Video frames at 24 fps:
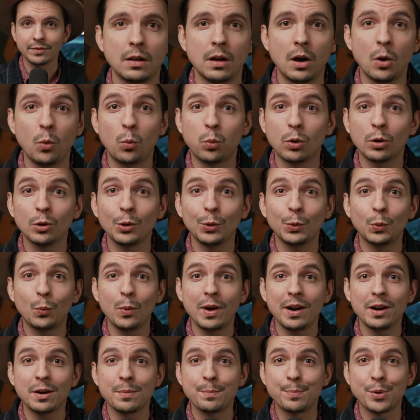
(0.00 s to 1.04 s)
A world where
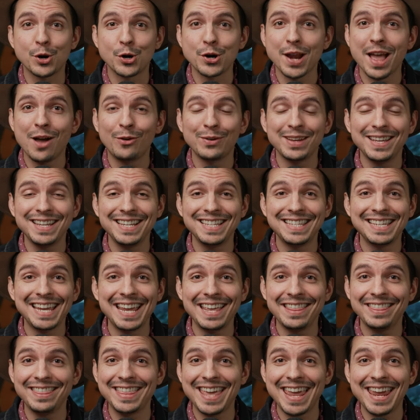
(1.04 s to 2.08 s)
burnout is a
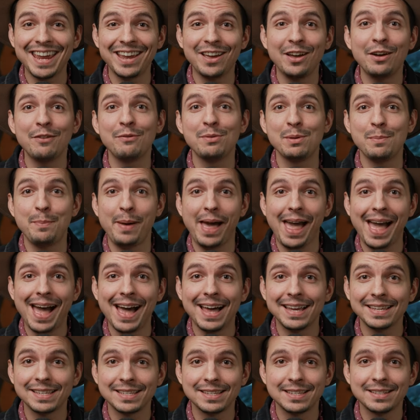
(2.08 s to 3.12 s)
thing of the
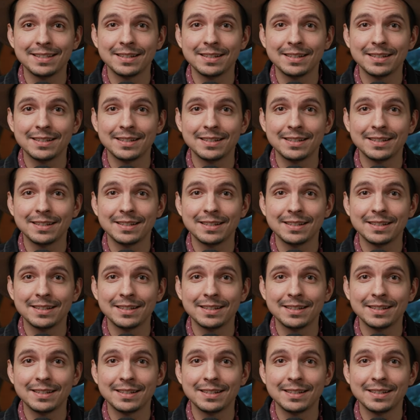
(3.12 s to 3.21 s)
past.